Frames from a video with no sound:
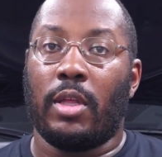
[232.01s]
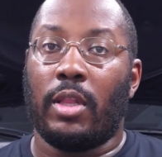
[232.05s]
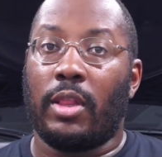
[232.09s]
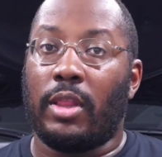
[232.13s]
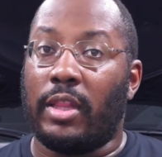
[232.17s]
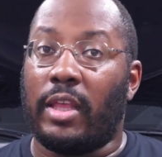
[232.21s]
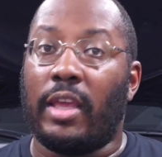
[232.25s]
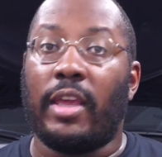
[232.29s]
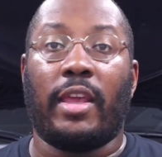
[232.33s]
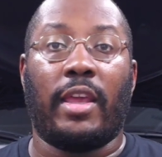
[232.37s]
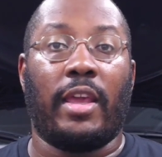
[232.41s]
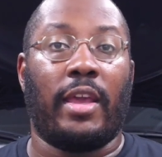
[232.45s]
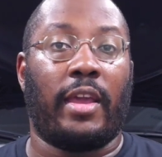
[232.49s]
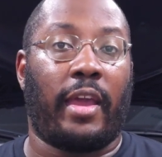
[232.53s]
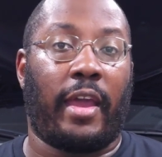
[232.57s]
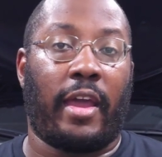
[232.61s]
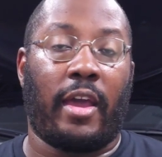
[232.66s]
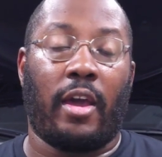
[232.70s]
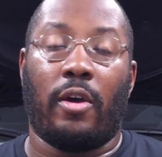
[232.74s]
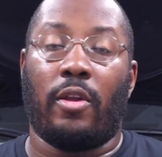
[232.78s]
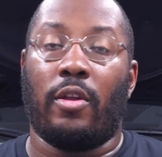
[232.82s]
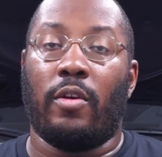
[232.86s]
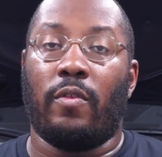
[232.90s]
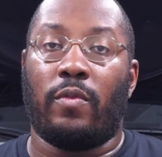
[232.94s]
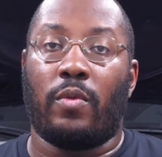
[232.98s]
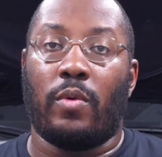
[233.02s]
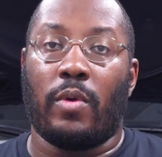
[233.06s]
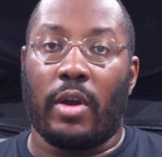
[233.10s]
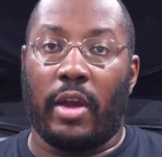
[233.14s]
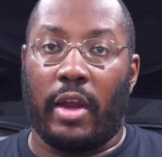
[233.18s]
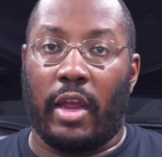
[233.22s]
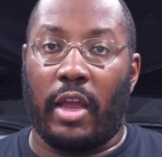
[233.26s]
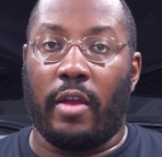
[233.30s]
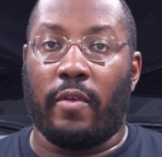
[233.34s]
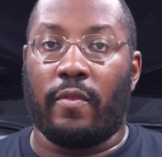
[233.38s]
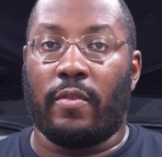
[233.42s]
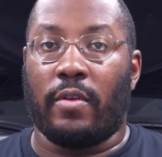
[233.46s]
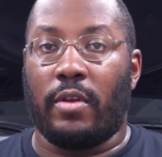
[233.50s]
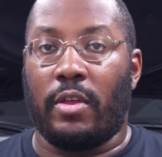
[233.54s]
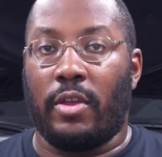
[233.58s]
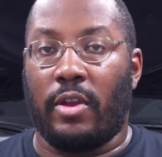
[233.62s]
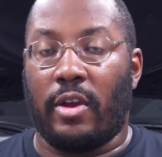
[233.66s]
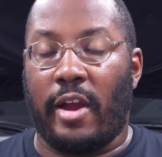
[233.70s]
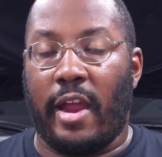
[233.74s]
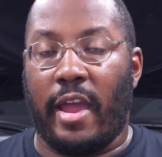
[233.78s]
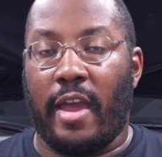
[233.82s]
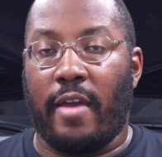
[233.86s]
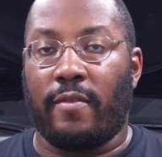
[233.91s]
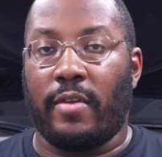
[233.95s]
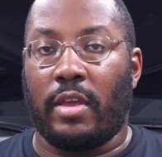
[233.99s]
leaking out of wherever
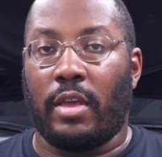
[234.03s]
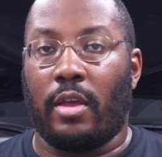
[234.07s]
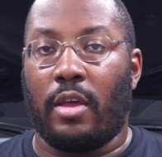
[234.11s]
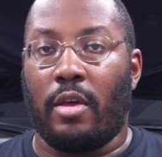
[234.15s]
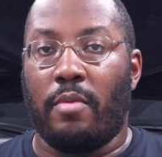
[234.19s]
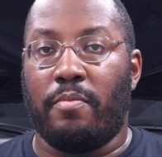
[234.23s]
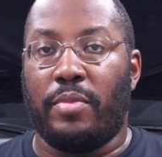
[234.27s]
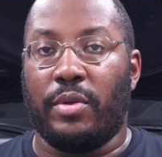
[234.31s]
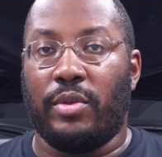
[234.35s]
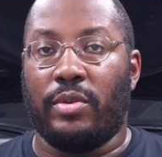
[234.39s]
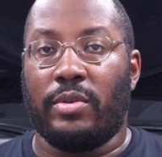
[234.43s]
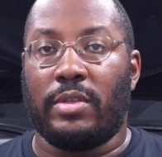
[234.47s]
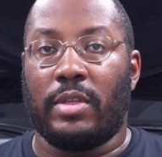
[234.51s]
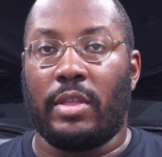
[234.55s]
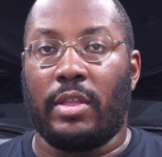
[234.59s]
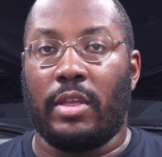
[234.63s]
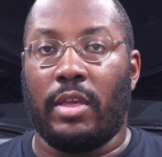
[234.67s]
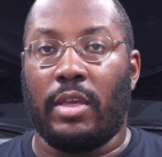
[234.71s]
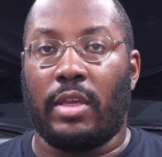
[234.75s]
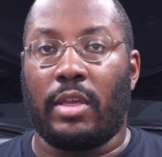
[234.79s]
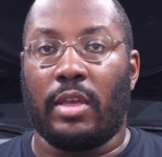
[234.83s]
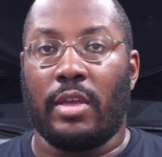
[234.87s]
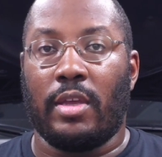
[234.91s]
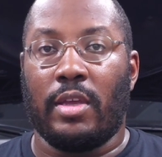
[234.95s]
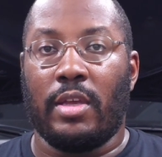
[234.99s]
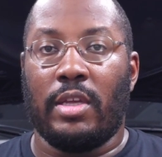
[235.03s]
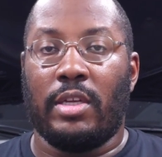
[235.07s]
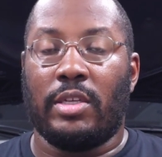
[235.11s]
you're having a boost leak.